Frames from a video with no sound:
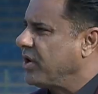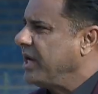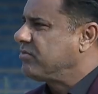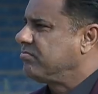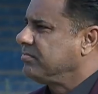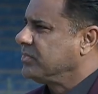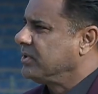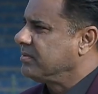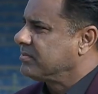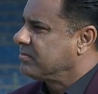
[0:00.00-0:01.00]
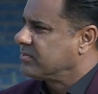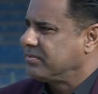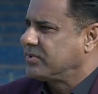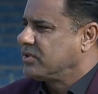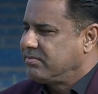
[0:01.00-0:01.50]
really,
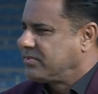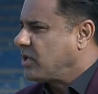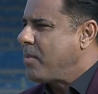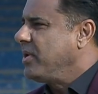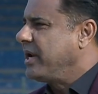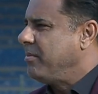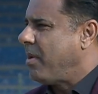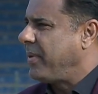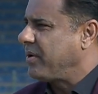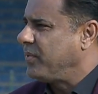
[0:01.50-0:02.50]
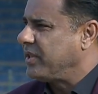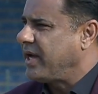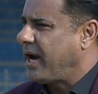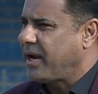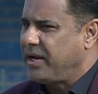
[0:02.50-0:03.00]
troubled him a bit with
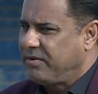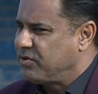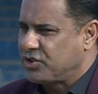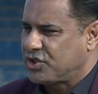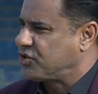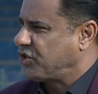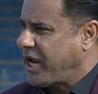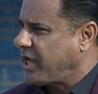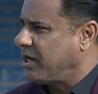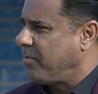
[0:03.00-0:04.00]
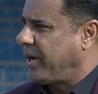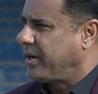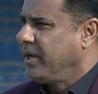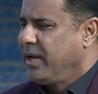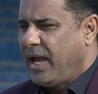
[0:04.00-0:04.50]
that, and he was just shaken a bit.